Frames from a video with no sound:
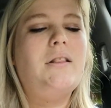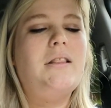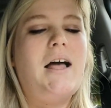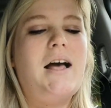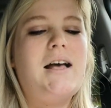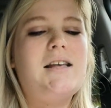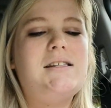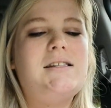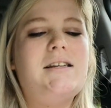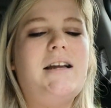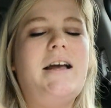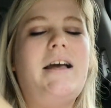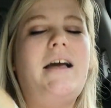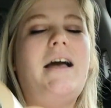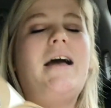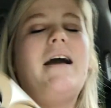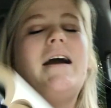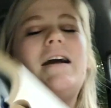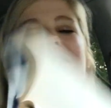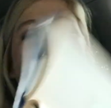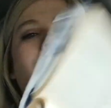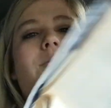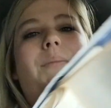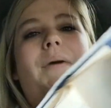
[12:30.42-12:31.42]
last night I
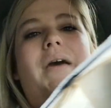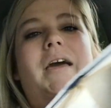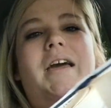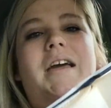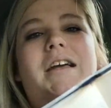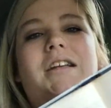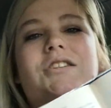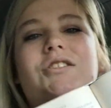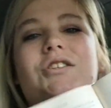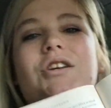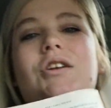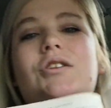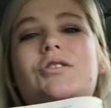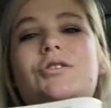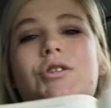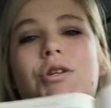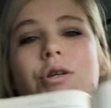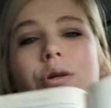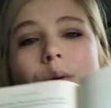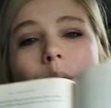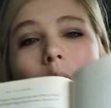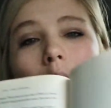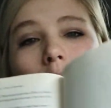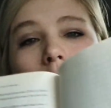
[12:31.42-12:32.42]
got to page
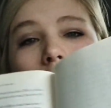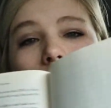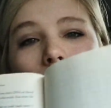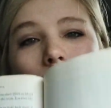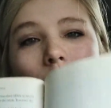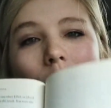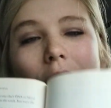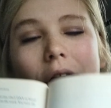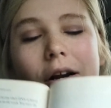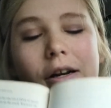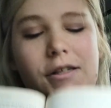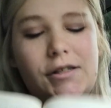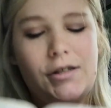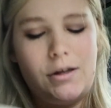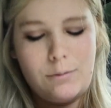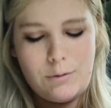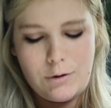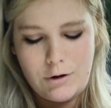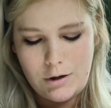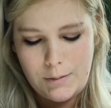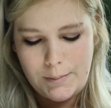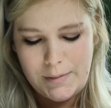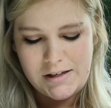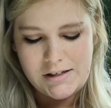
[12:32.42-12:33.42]
204, so I'm
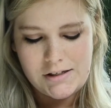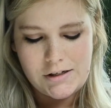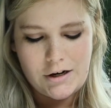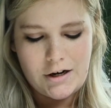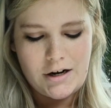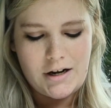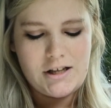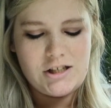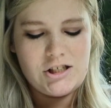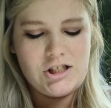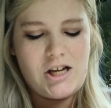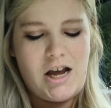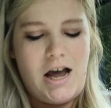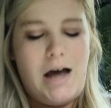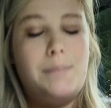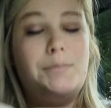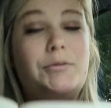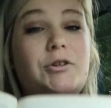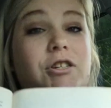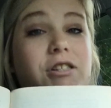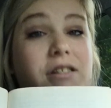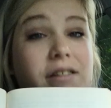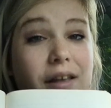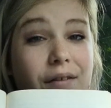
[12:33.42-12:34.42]
going to be starting
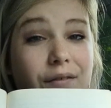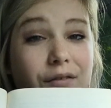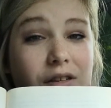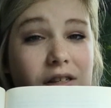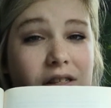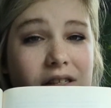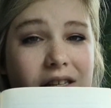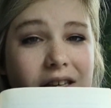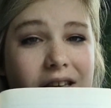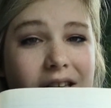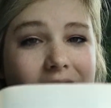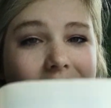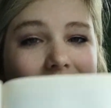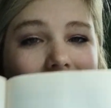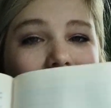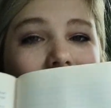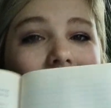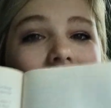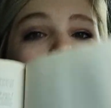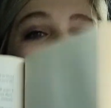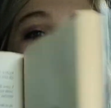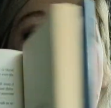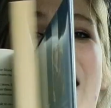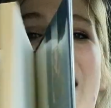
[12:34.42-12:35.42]
chapter 17,
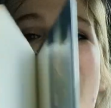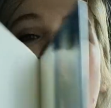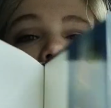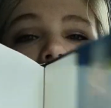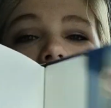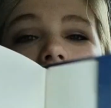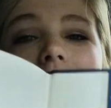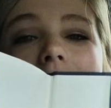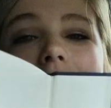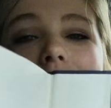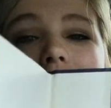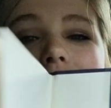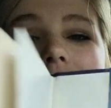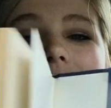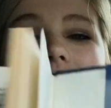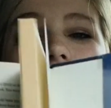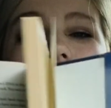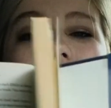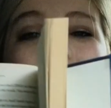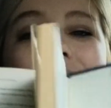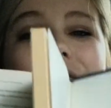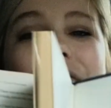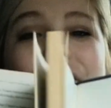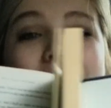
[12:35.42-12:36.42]
and I only
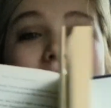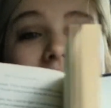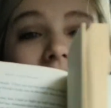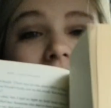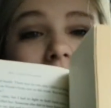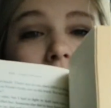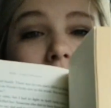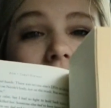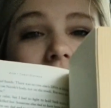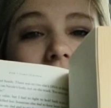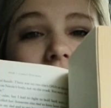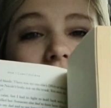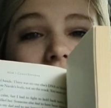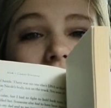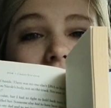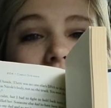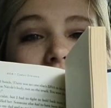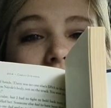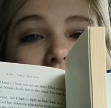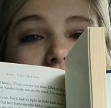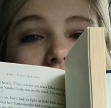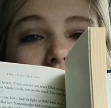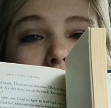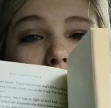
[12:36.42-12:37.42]
have this much
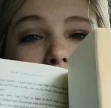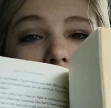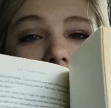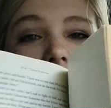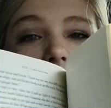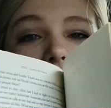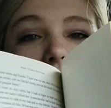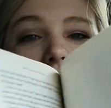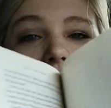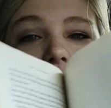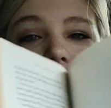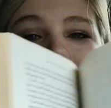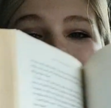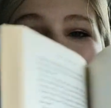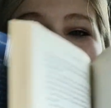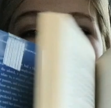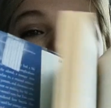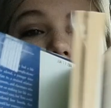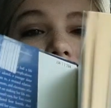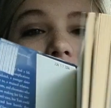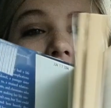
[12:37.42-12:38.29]
left of the book, so I've